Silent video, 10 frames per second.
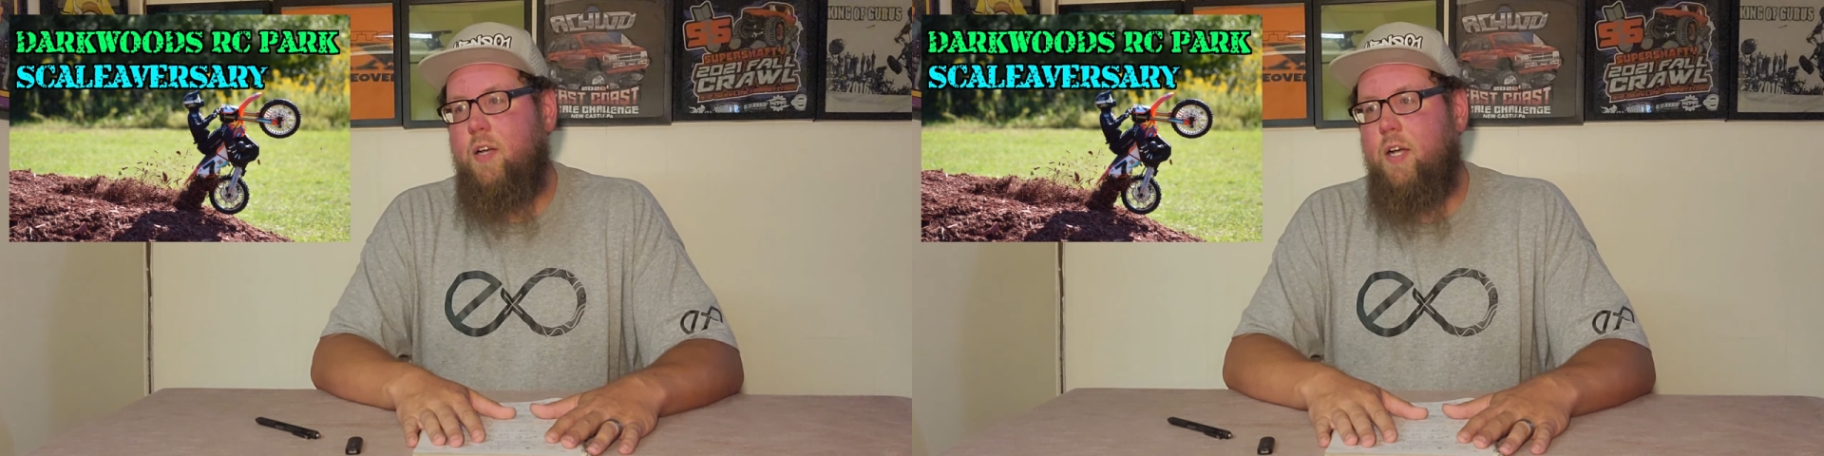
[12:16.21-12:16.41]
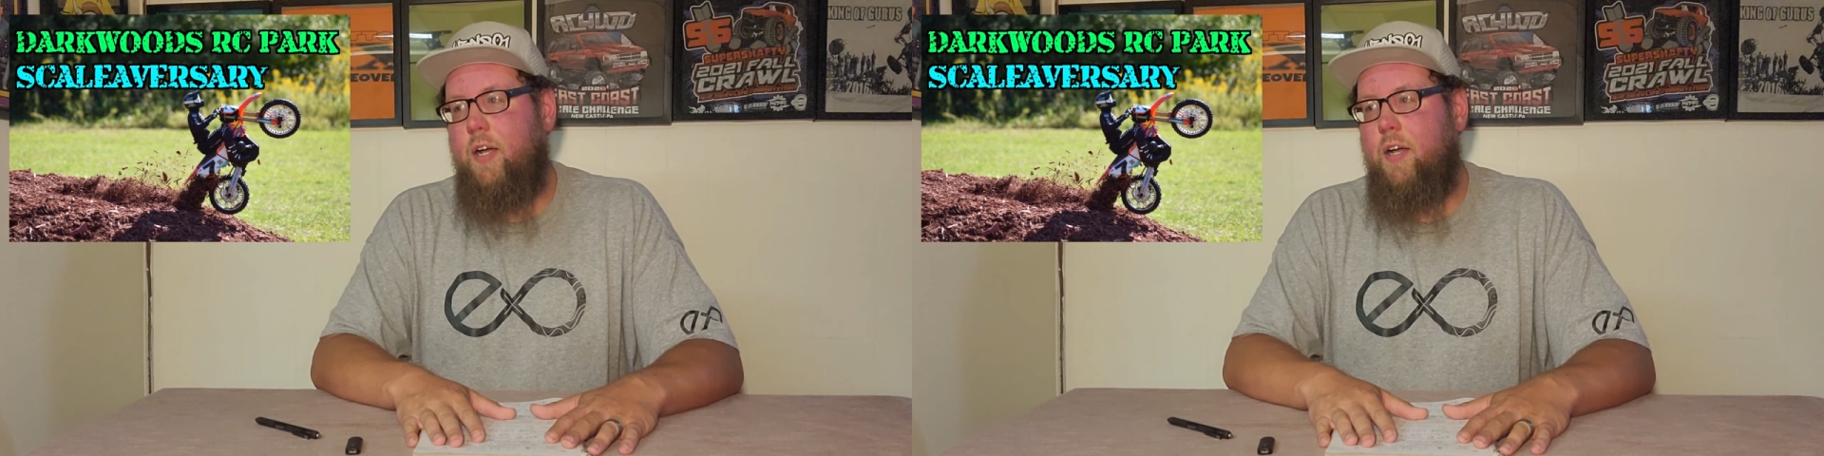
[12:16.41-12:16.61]

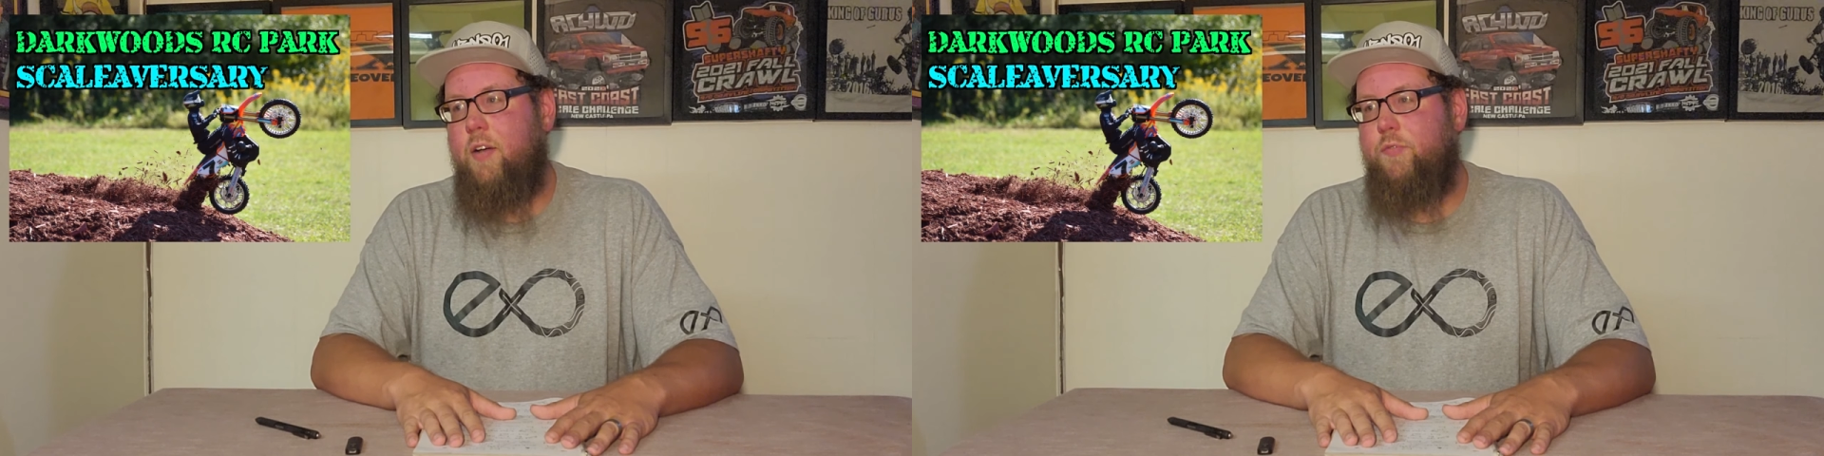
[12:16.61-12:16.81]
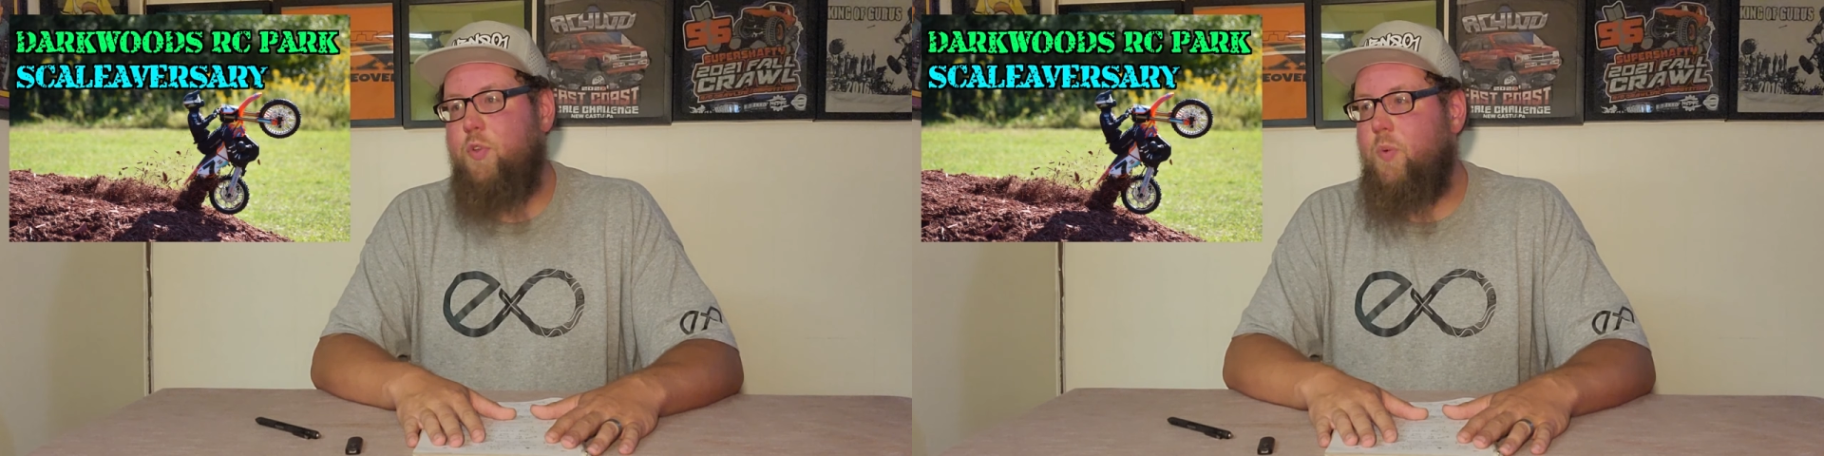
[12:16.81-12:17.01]
a
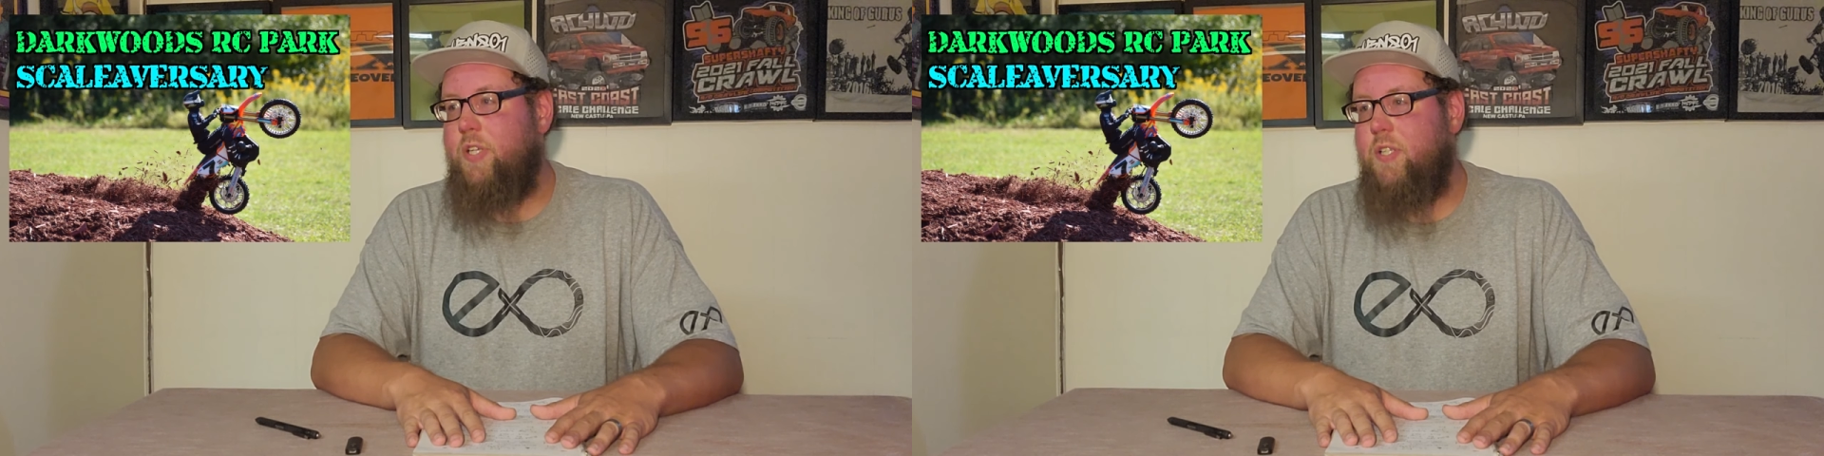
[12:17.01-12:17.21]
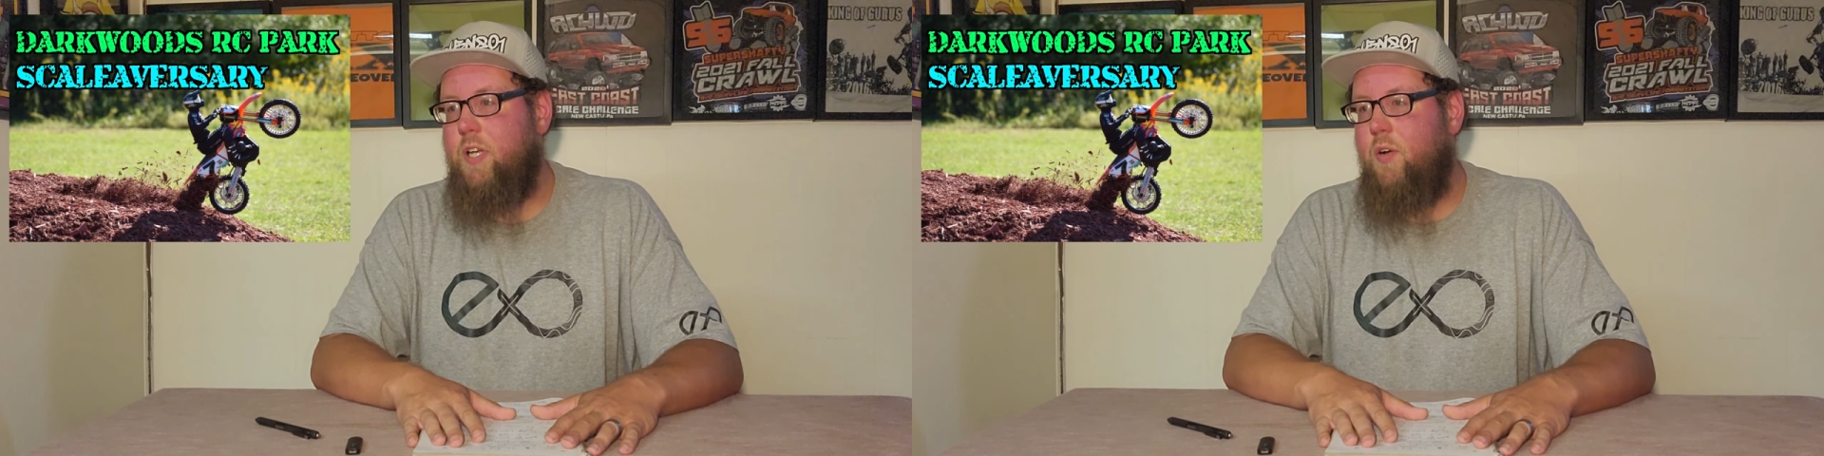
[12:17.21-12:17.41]
few
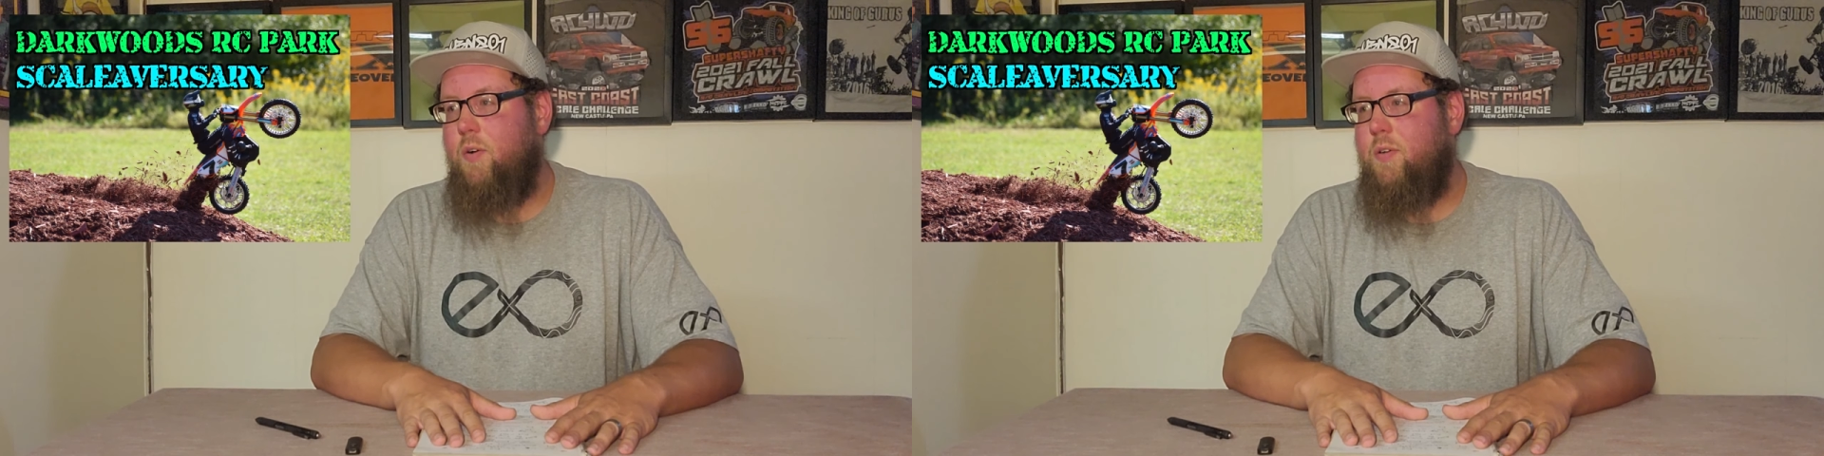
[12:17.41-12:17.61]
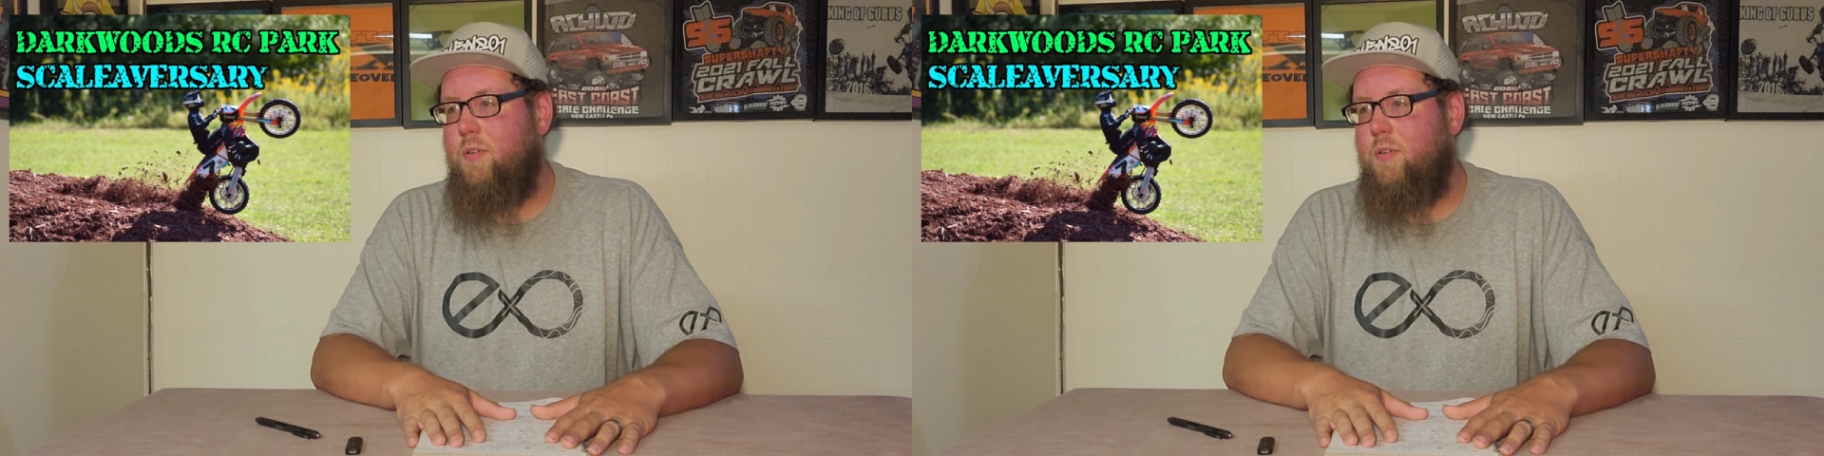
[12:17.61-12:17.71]
weeks ago,